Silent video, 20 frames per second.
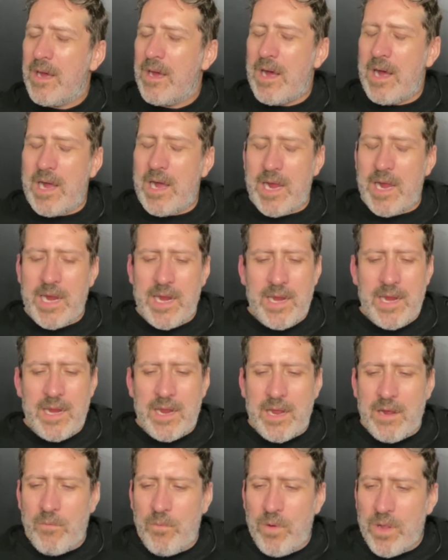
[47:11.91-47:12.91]
I
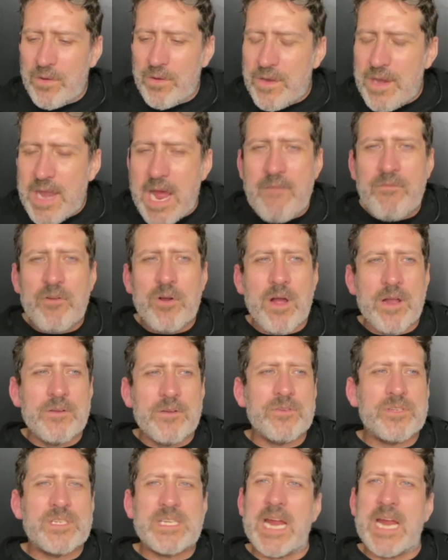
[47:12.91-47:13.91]
will never
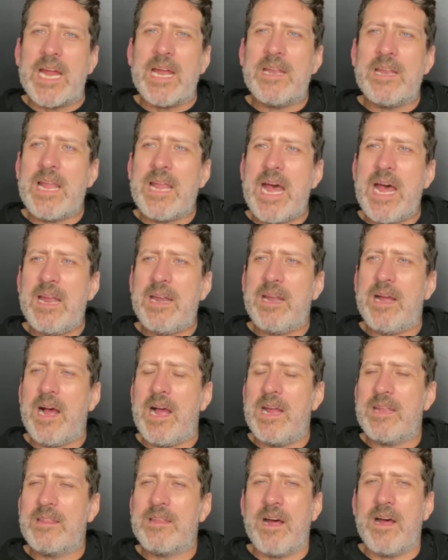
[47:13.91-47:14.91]
understand that.
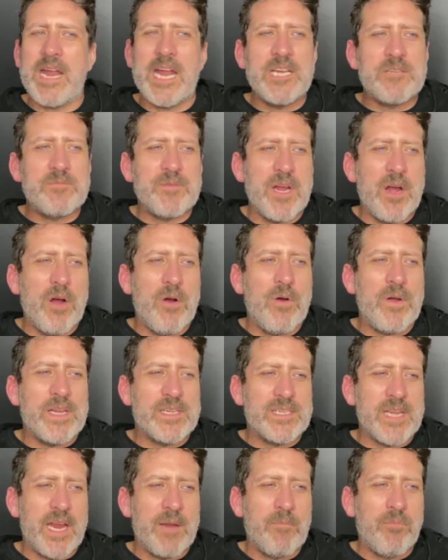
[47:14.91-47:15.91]
I thought HBO
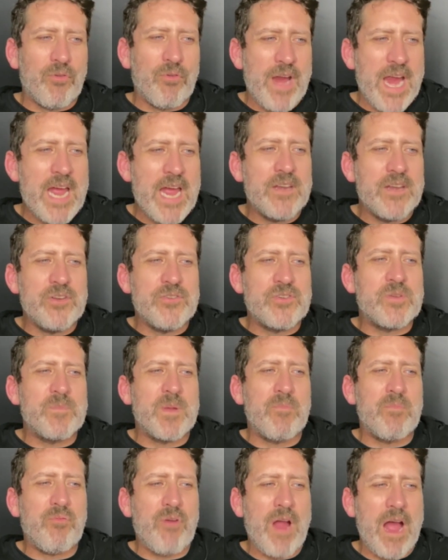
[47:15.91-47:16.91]
is a brand you should
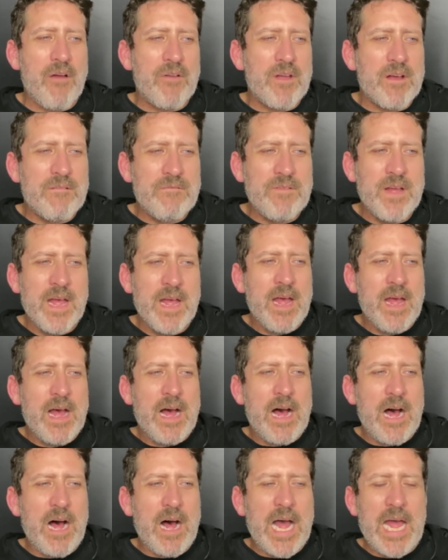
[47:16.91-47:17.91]
be proud of
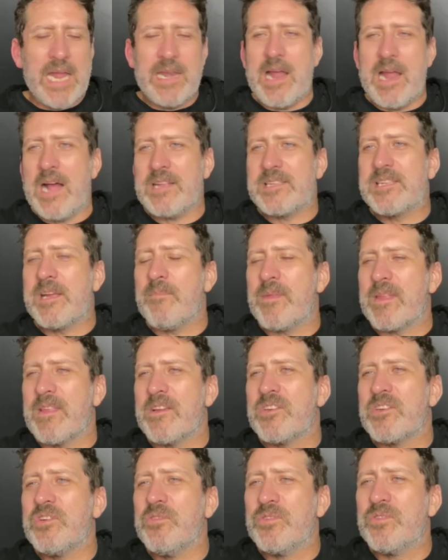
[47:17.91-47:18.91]
and not something
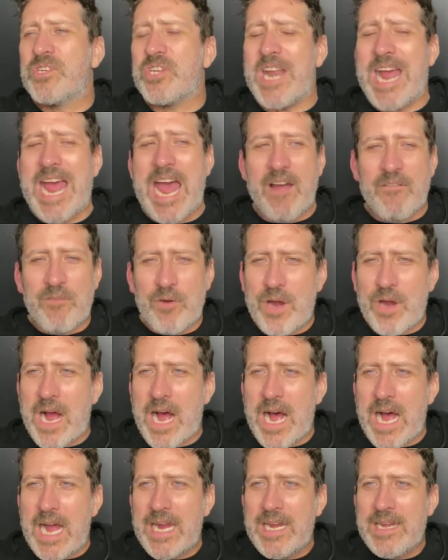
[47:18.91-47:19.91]
that you should ever
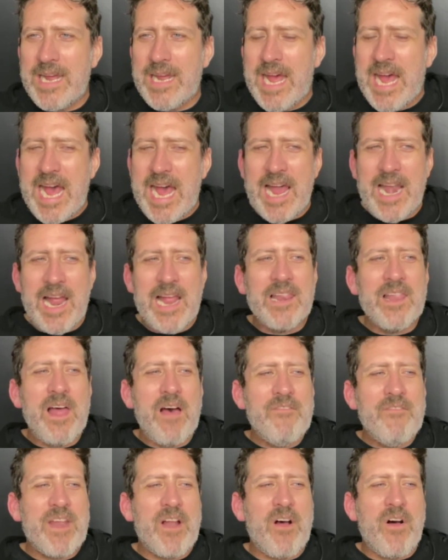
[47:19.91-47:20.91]
hide. And I
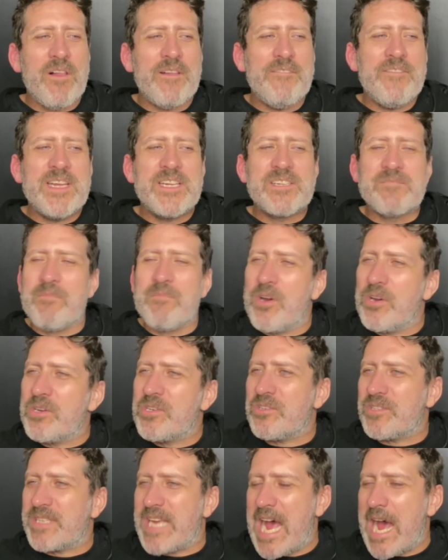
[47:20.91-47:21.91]
love that all of these
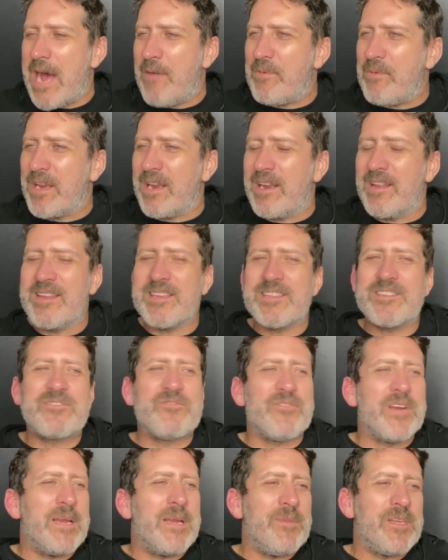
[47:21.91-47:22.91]
mergers happen and this
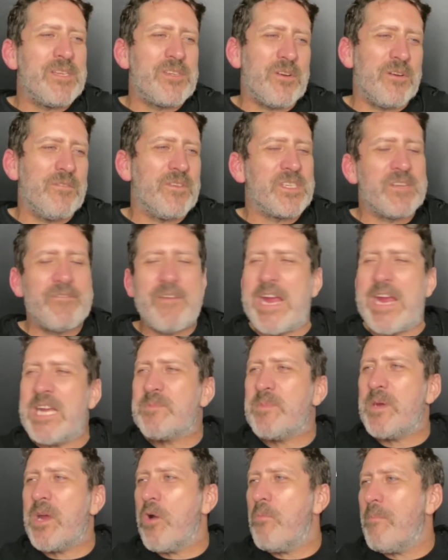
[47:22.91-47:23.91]
streaming service of
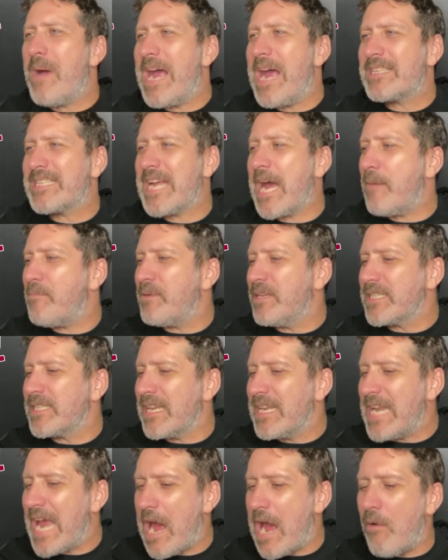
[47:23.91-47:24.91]
HBO Max happens.
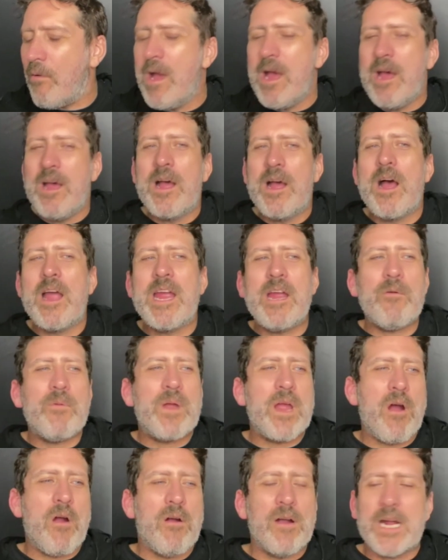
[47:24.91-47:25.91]
And now here we
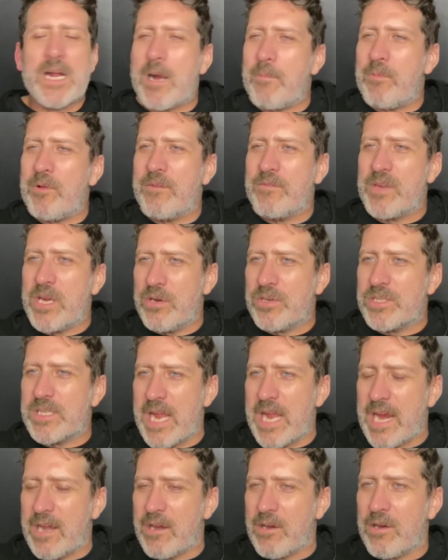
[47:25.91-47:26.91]
are a couple of years
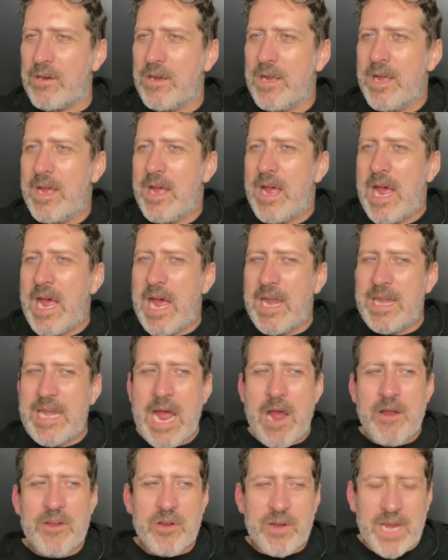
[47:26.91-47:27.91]
later, and
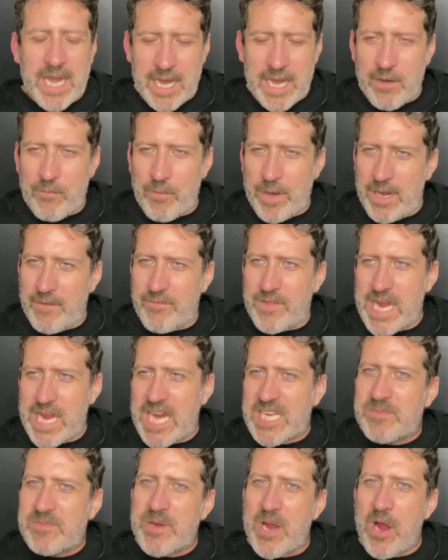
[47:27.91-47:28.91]
now you're getting rid of the
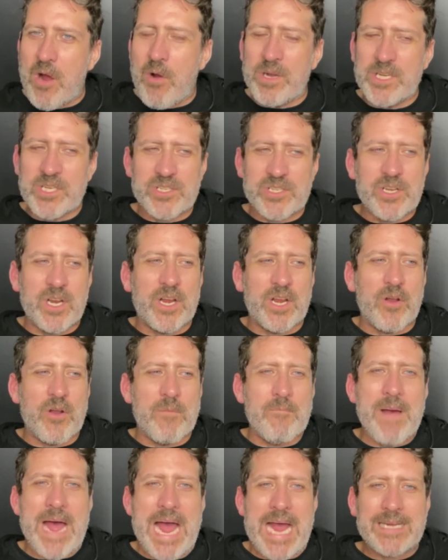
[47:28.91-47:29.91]
HBO and just going to go to
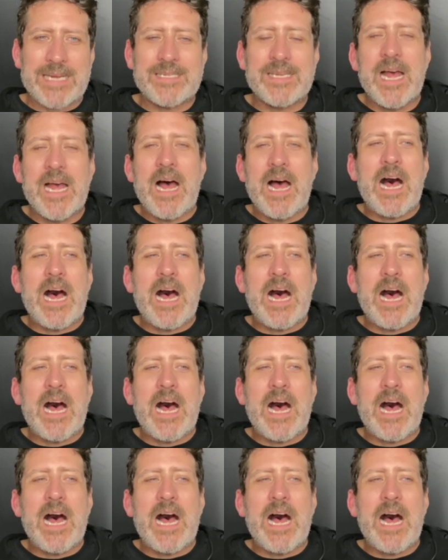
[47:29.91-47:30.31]
Max.